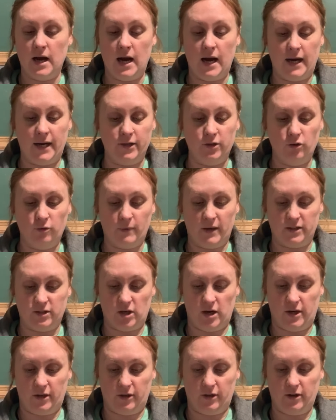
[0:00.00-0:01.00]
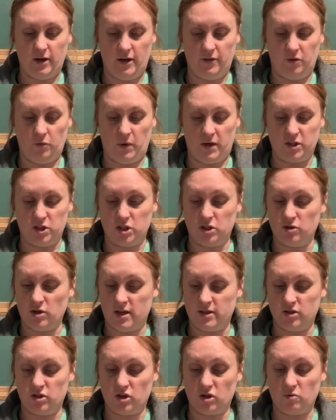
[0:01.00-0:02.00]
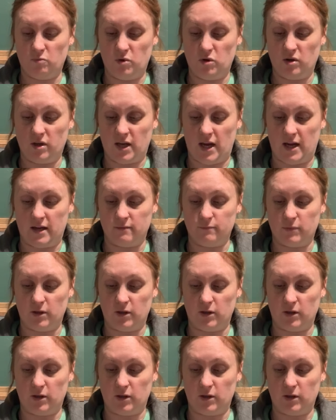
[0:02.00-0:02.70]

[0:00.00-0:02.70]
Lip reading: I know my daughter and the way she tries to communicate,